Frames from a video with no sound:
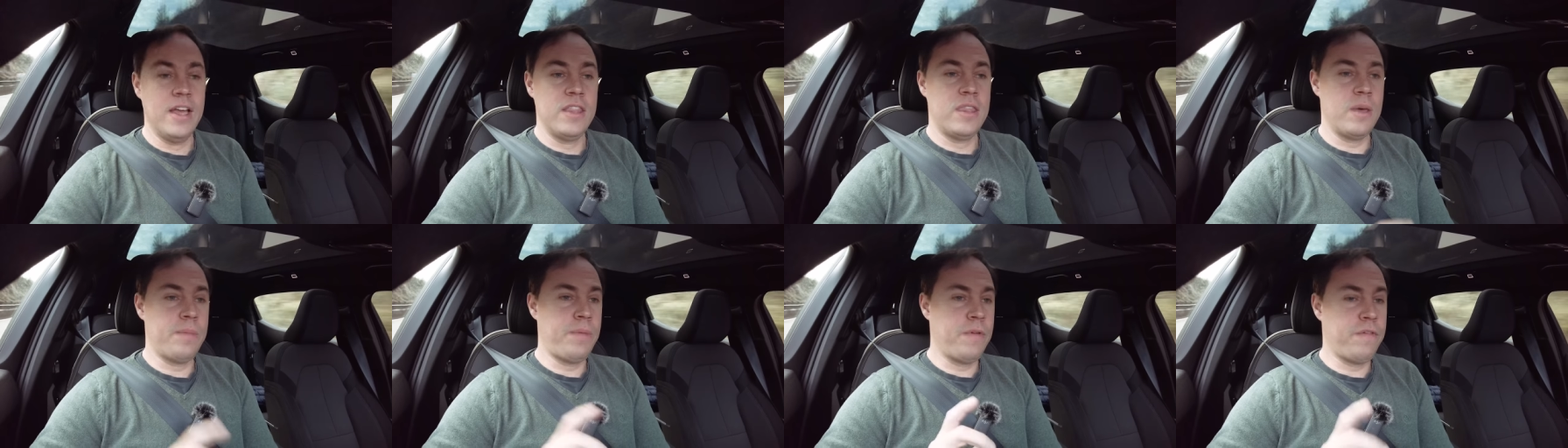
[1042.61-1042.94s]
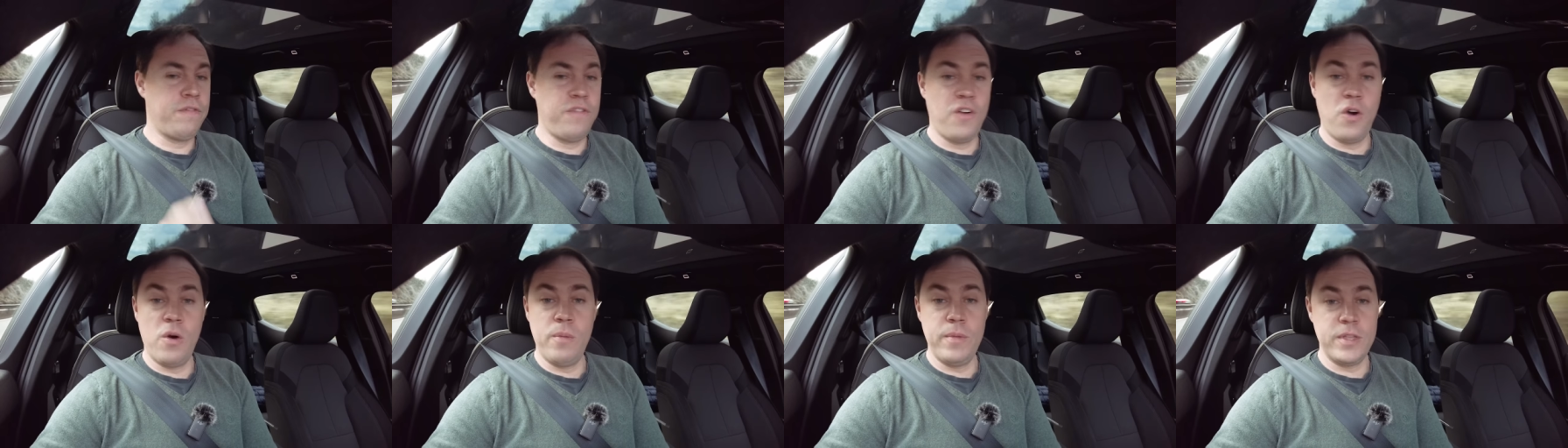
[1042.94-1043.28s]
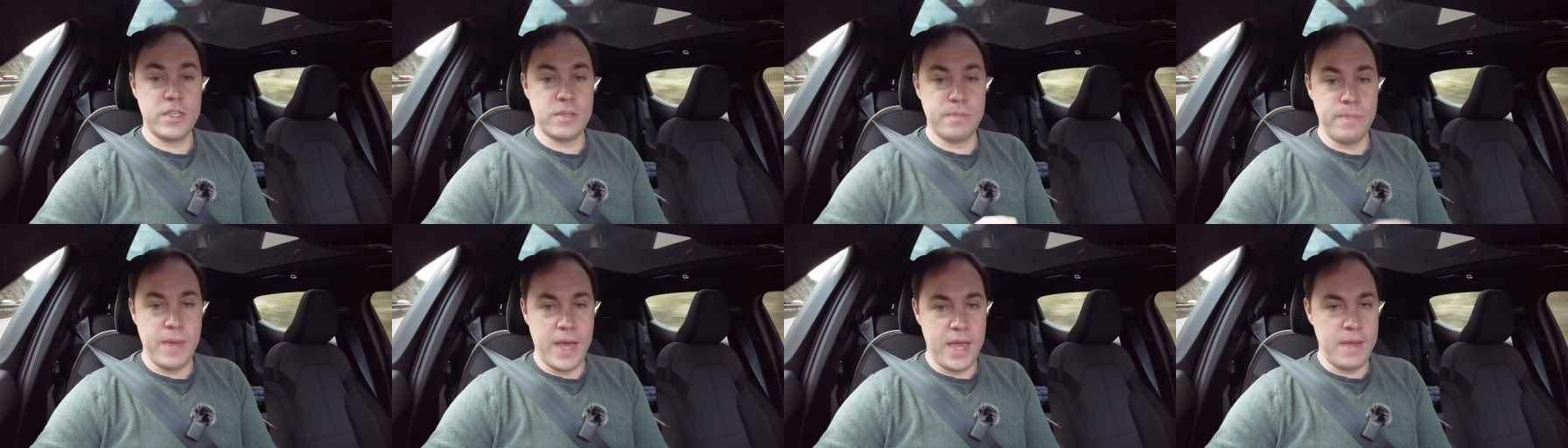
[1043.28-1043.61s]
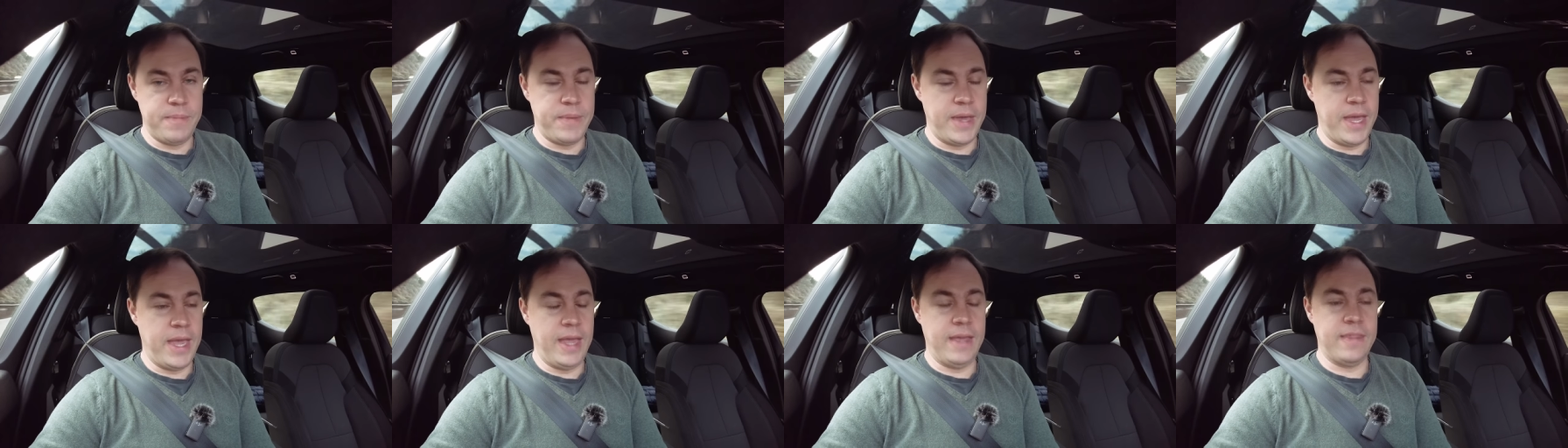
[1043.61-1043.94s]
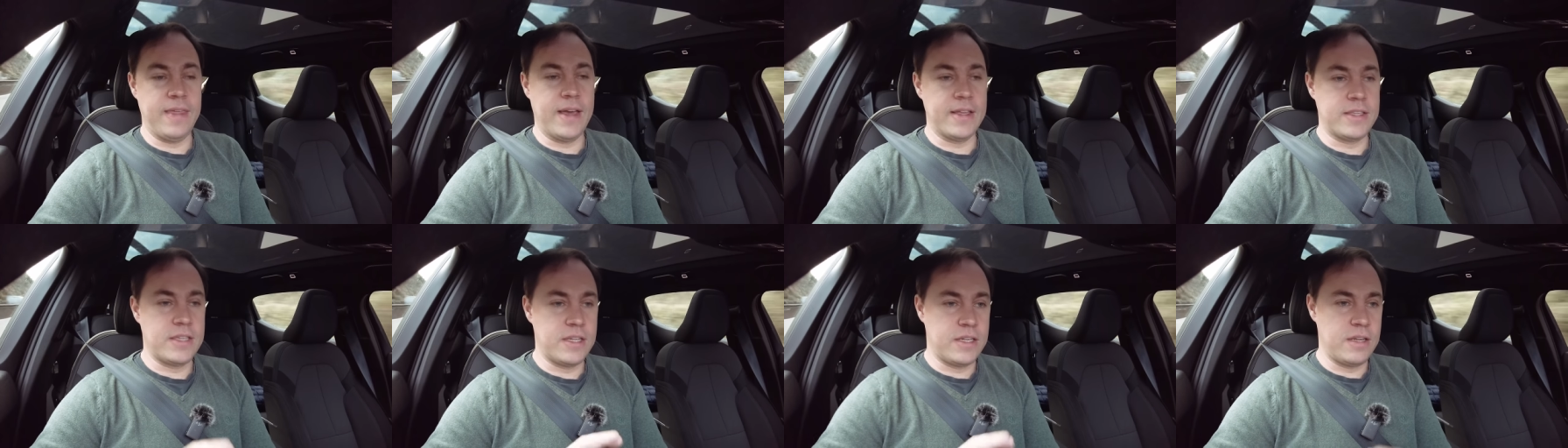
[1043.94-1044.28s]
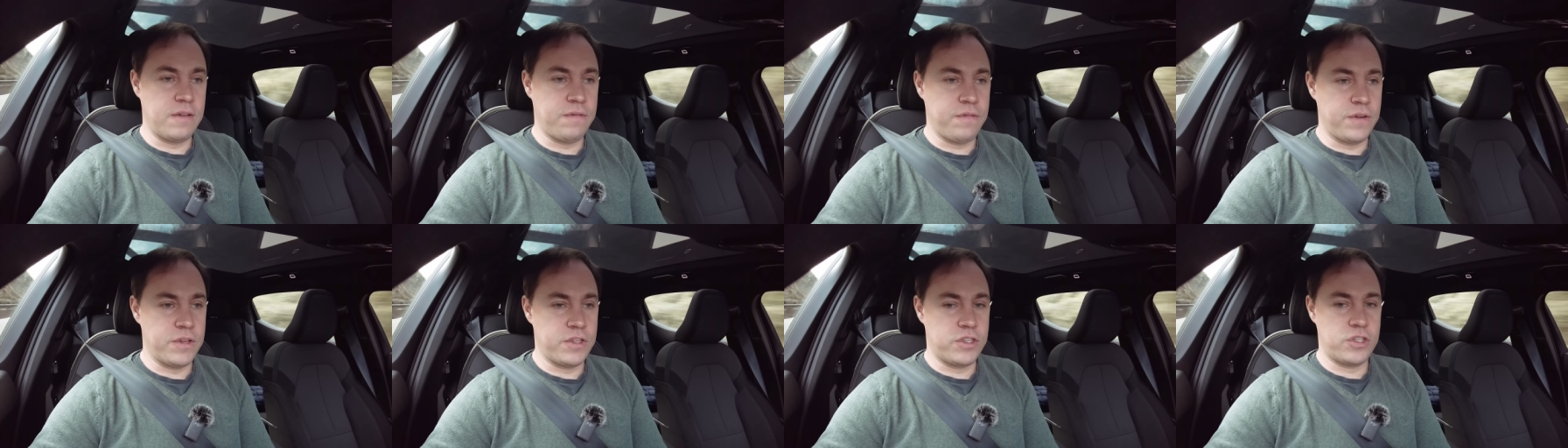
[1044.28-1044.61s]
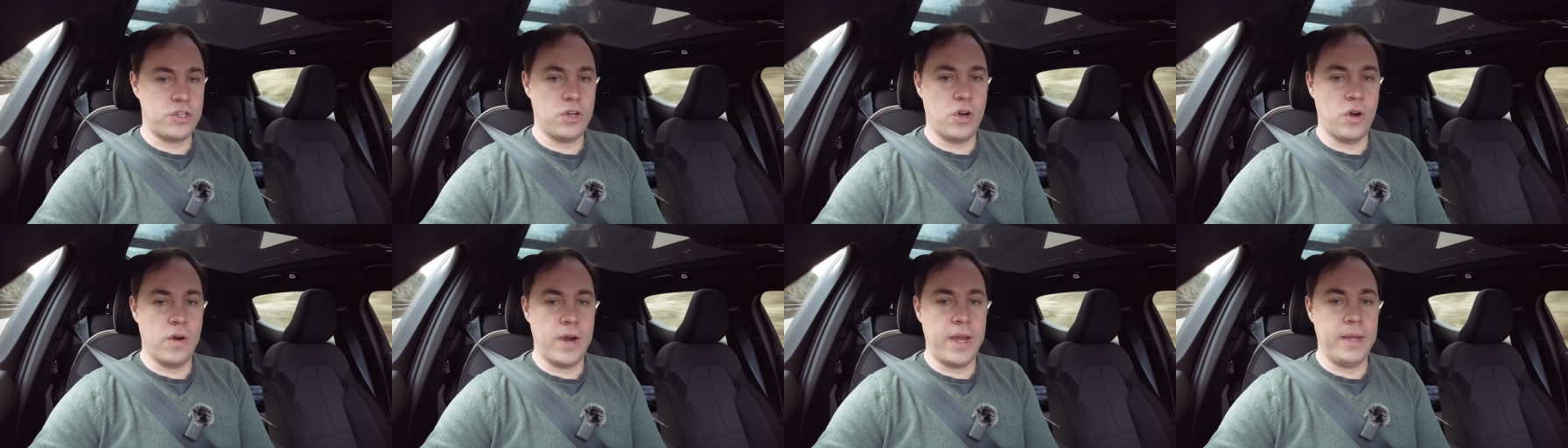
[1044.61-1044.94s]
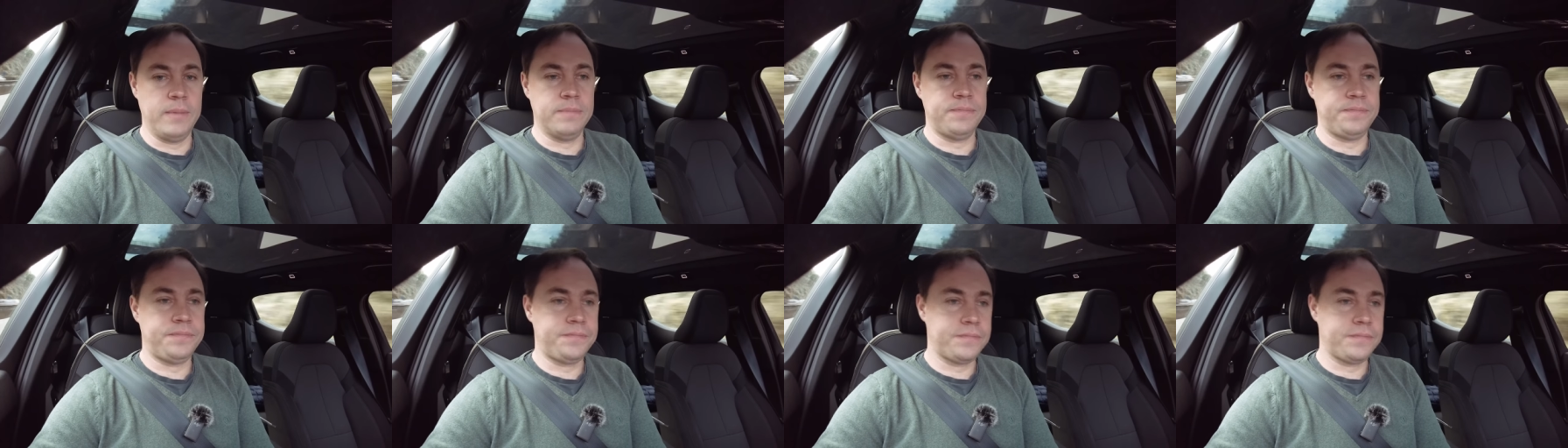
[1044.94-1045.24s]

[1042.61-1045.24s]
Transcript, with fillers: The performance, maybe, that's a different story.